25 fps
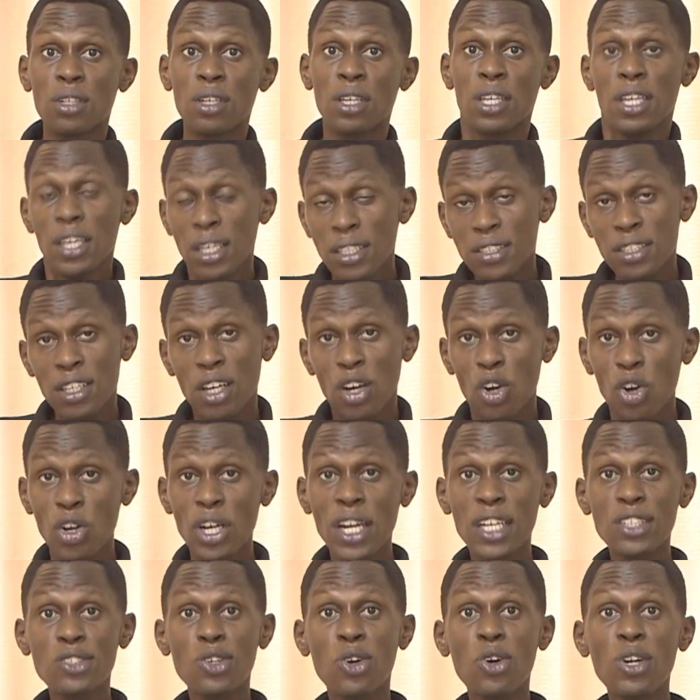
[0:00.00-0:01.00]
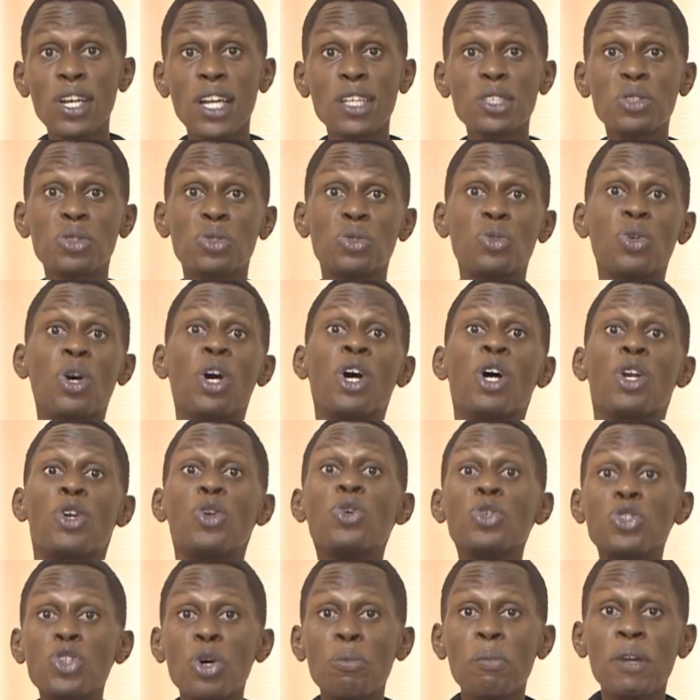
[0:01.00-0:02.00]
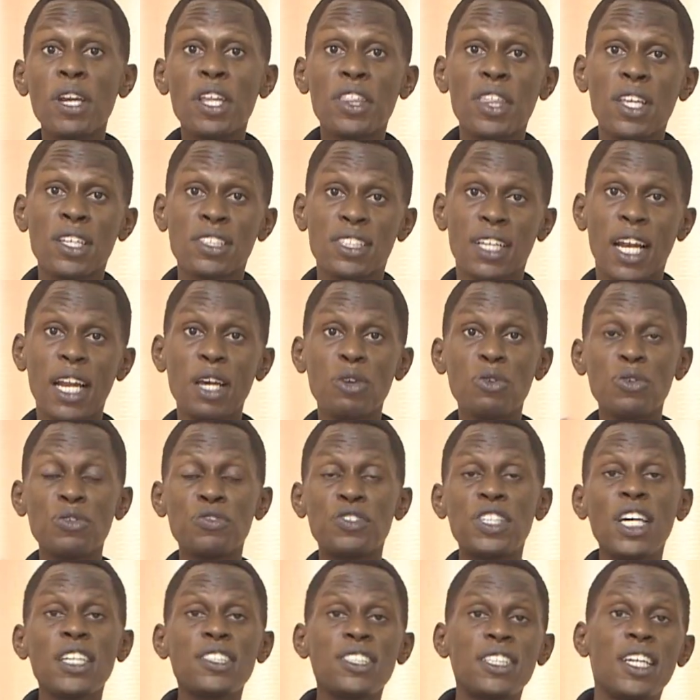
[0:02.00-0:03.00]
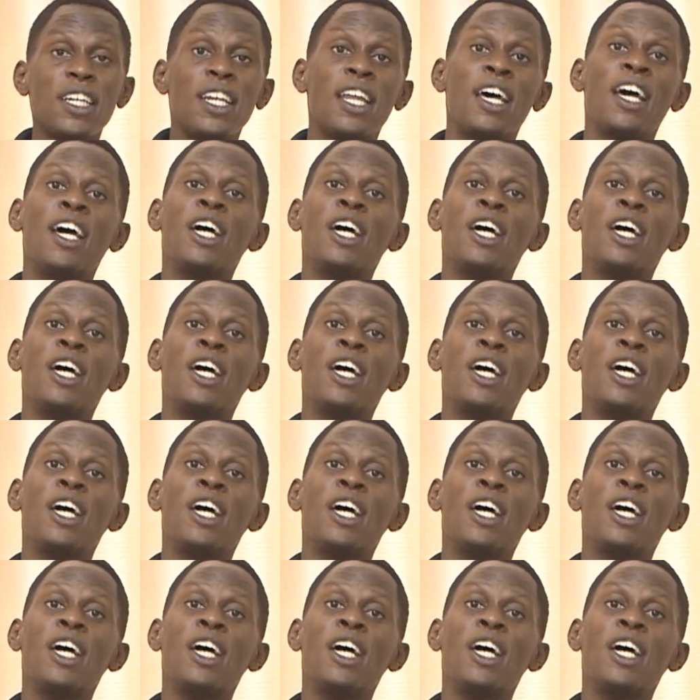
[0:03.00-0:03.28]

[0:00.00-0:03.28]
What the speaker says: Yes, God has called us to do so many things. Like we've just said,